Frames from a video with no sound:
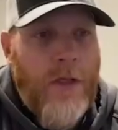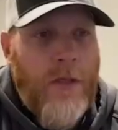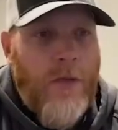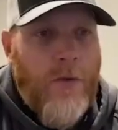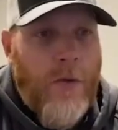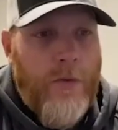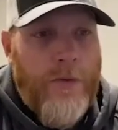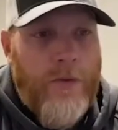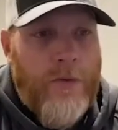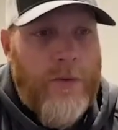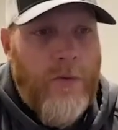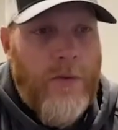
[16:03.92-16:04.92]
what we're
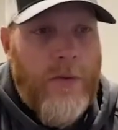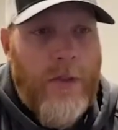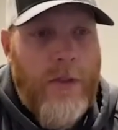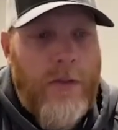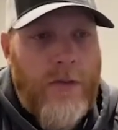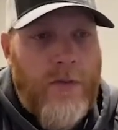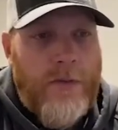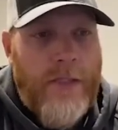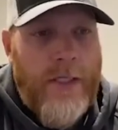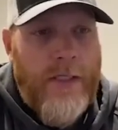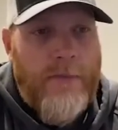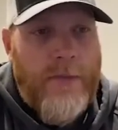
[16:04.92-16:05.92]
doing, we're
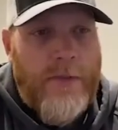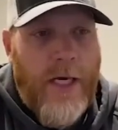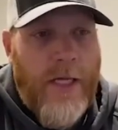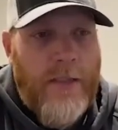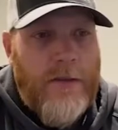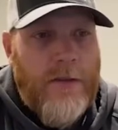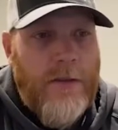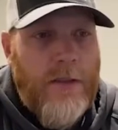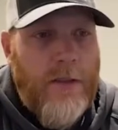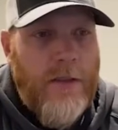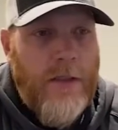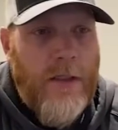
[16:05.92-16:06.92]
setting up the tile
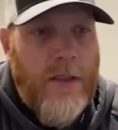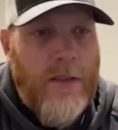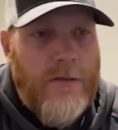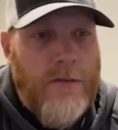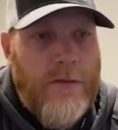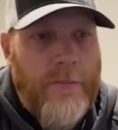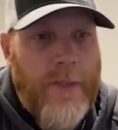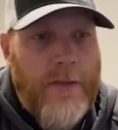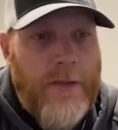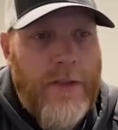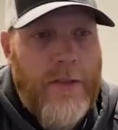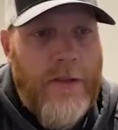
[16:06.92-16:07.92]
to meet
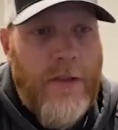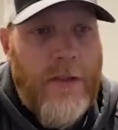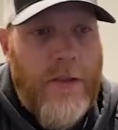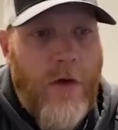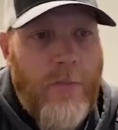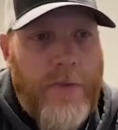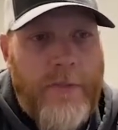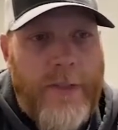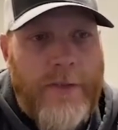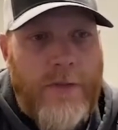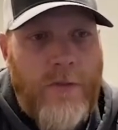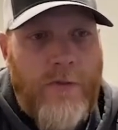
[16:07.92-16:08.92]
the coping
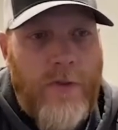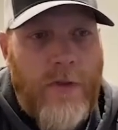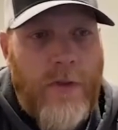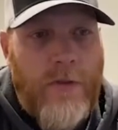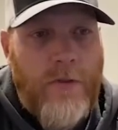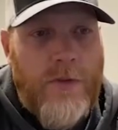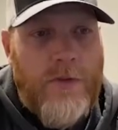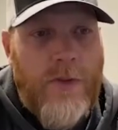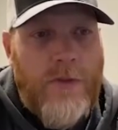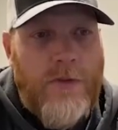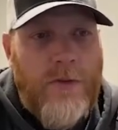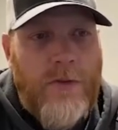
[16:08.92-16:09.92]
piece that we put on, which is
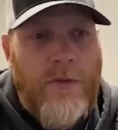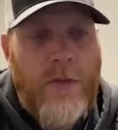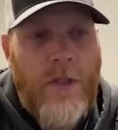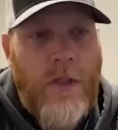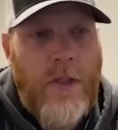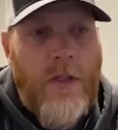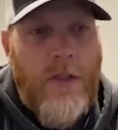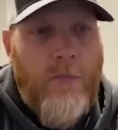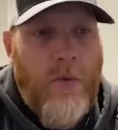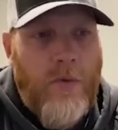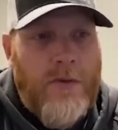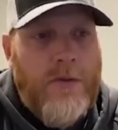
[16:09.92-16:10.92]
also a
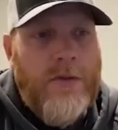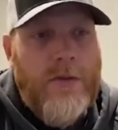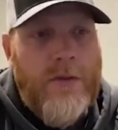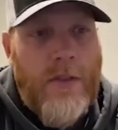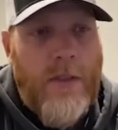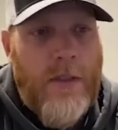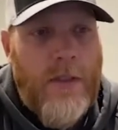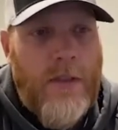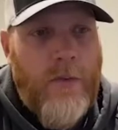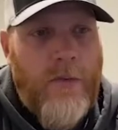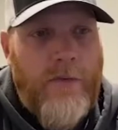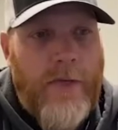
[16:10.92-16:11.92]
porcelain that
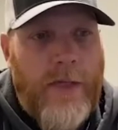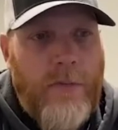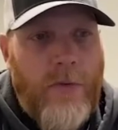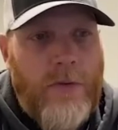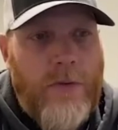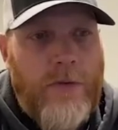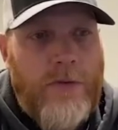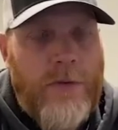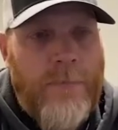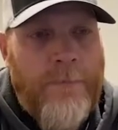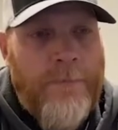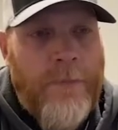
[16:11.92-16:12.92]
we've had bull-nosed.
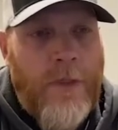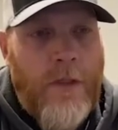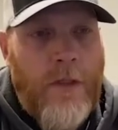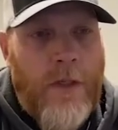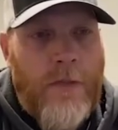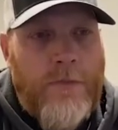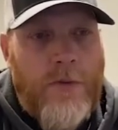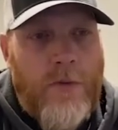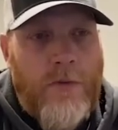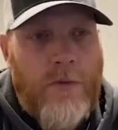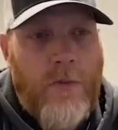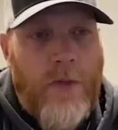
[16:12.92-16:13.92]

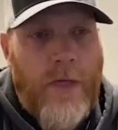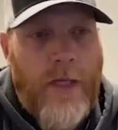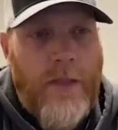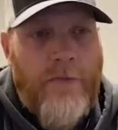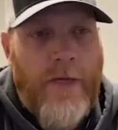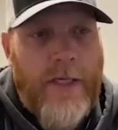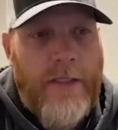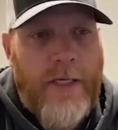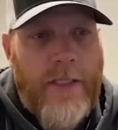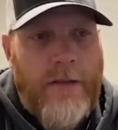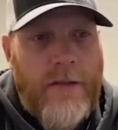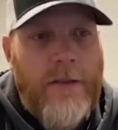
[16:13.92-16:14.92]
So we're elevating
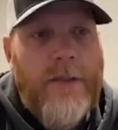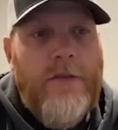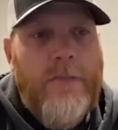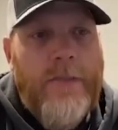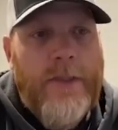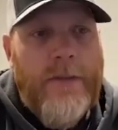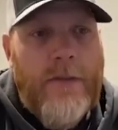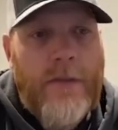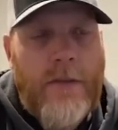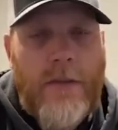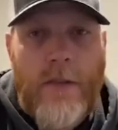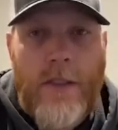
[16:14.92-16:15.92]
that a little bit
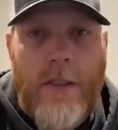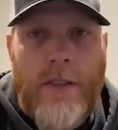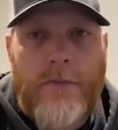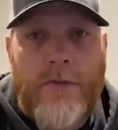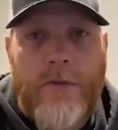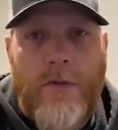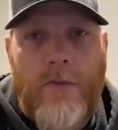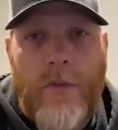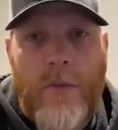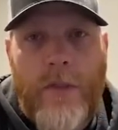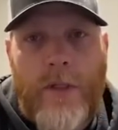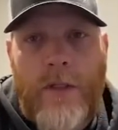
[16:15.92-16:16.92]
so that when
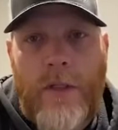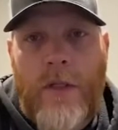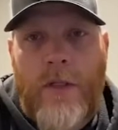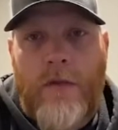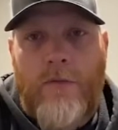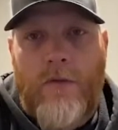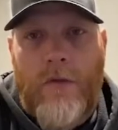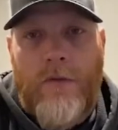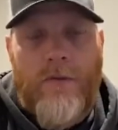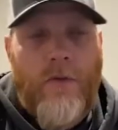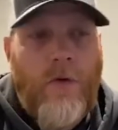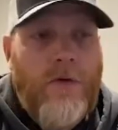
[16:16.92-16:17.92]
we run the
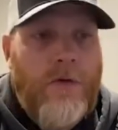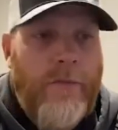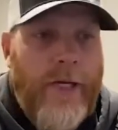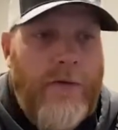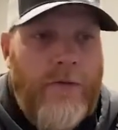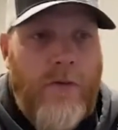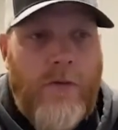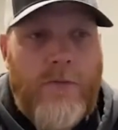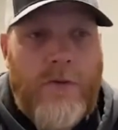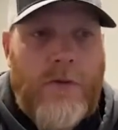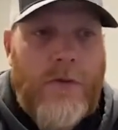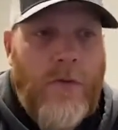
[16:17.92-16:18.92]
roller compactor
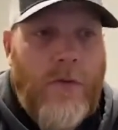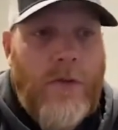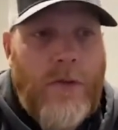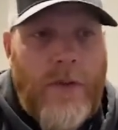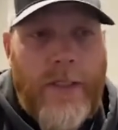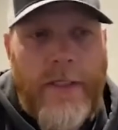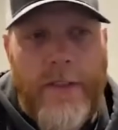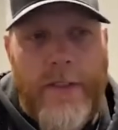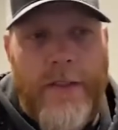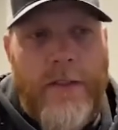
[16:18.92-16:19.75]
over or get any